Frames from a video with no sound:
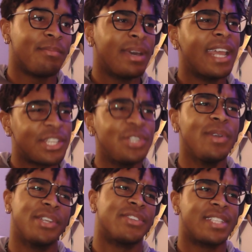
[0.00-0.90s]
but I do
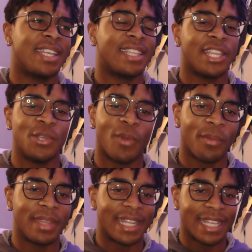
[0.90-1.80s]
understand that you want
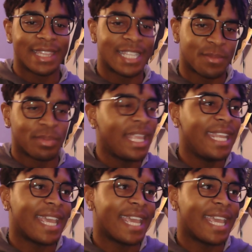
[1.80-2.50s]
me to get this blade